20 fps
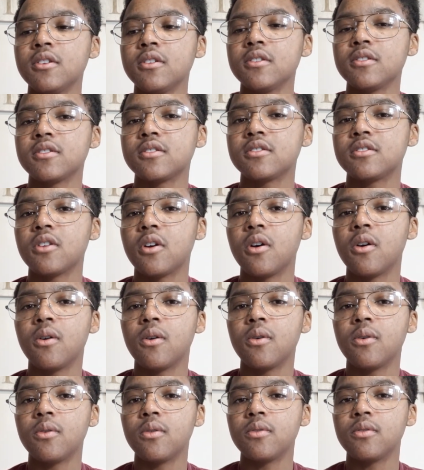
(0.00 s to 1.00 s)

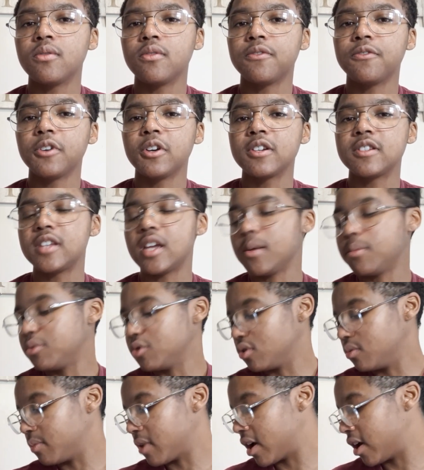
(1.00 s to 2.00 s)
So, for
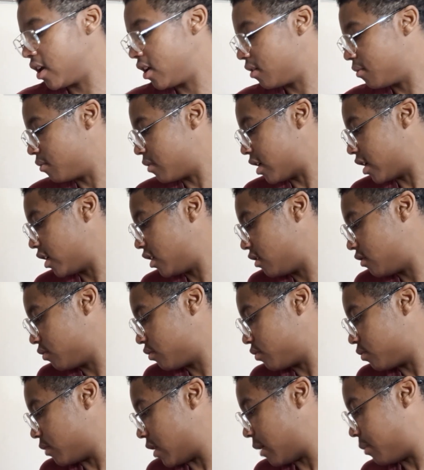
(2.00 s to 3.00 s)
example,
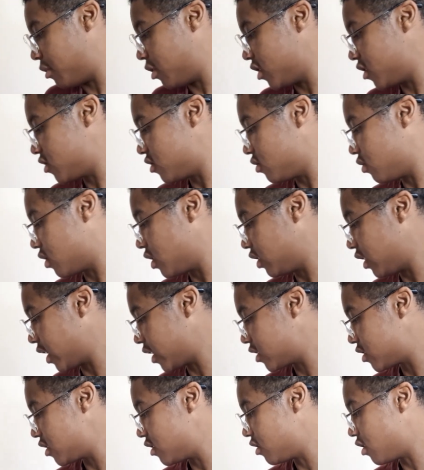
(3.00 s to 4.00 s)
my personal
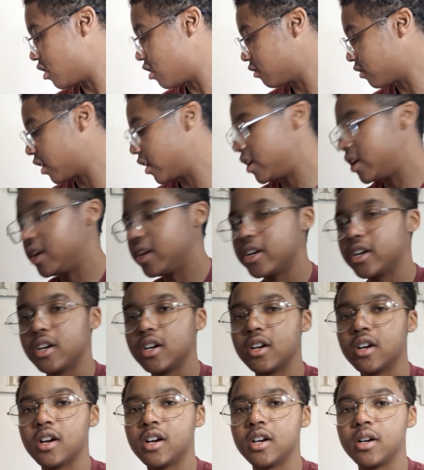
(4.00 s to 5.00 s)
collection doll right
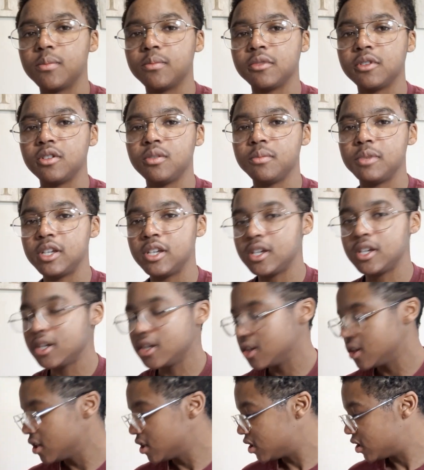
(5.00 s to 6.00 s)
here, Lumi,
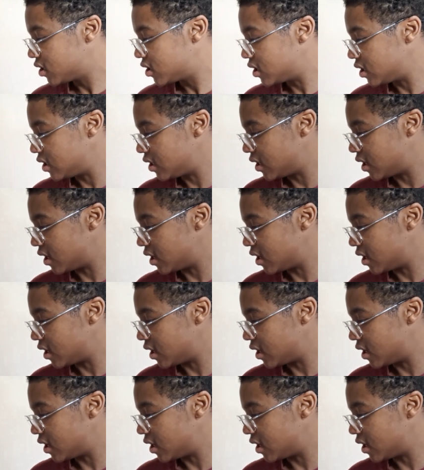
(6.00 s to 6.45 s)
she